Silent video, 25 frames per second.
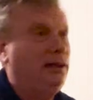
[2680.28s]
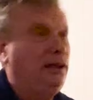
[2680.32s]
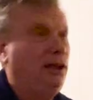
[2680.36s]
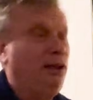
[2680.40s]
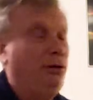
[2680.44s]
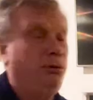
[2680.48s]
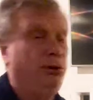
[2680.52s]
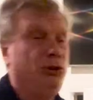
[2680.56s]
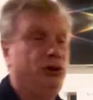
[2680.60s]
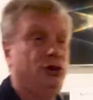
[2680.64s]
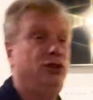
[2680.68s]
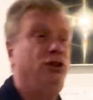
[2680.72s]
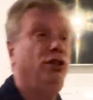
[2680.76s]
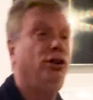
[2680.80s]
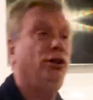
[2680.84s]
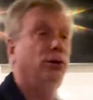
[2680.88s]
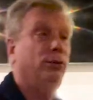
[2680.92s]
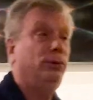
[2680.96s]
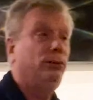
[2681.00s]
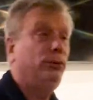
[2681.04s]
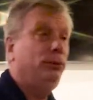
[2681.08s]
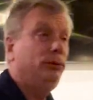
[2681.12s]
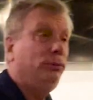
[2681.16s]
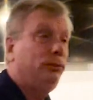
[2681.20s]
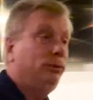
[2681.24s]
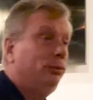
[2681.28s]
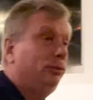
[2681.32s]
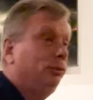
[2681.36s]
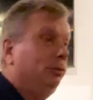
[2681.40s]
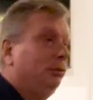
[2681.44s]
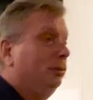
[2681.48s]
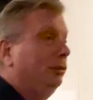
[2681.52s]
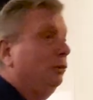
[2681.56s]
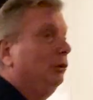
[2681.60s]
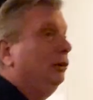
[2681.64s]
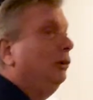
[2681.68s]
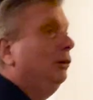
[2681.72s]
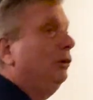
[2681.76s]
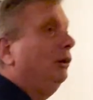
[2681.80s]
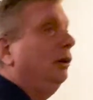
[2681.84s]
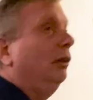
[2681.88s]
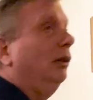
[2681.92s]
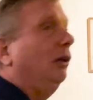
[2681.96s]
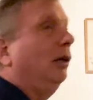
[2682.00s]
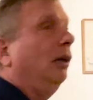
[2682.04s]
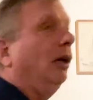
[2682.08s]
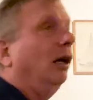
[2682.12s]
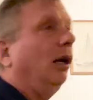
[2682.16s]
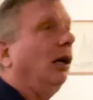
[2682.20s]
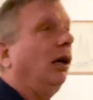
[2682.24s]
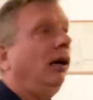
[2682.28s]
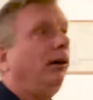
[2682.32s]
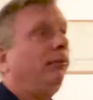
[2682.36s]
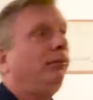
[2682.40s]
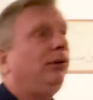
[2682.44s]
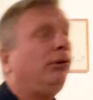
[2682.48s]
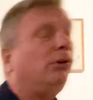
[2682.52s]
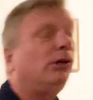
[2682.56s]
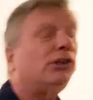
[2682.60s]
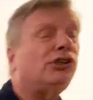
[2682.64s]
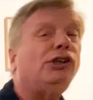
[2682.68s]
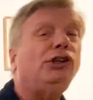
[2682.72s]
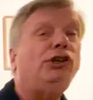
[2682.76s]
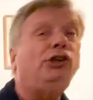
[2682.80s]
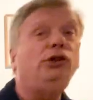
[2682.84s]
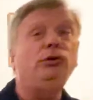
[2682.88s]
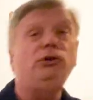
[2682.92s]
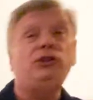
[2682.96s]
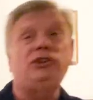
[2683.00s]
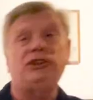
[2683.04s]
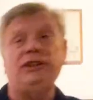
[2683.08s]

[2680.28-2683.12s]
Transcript: he was new um, he wasn't a new